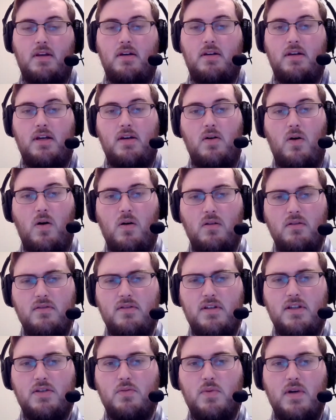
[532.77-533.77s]
Okay, all
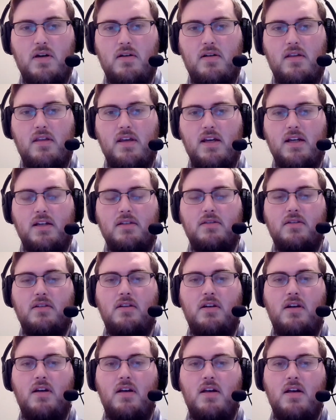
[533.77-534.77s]
of these weird things
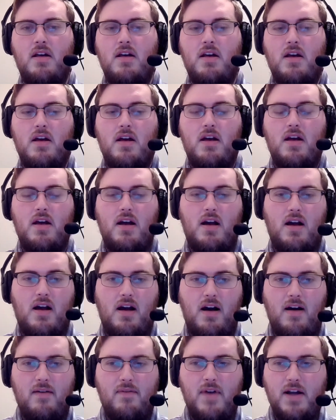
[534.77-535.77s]

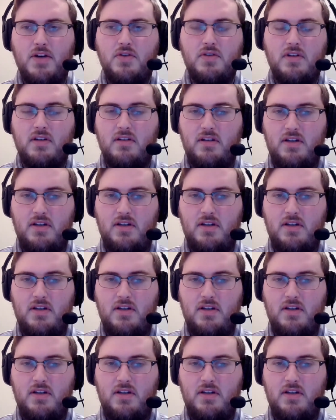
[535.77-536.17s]
eventually